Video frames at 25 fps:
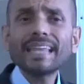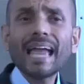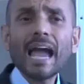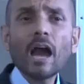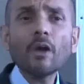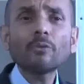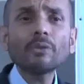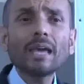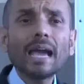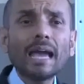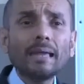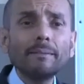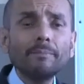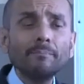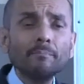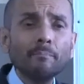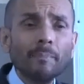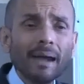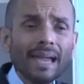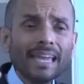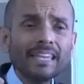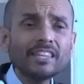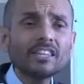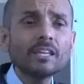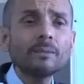down and
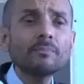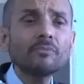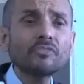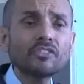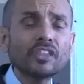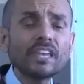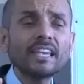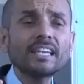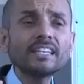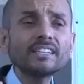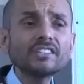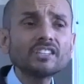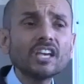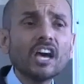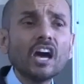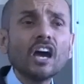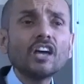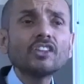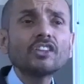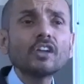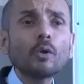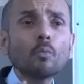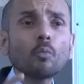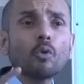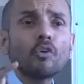made them things
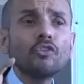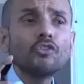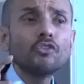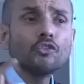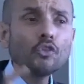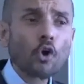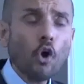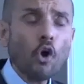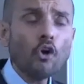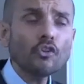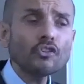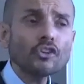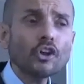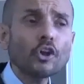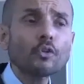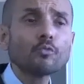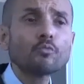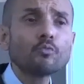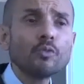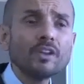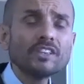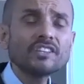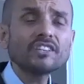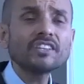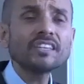that were not
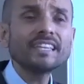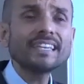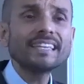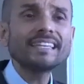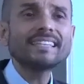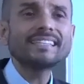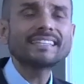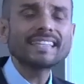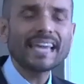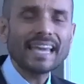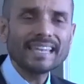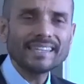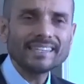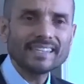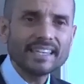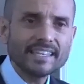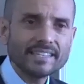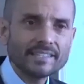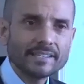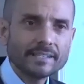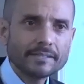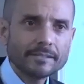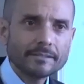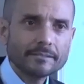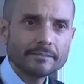originally
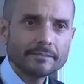intended.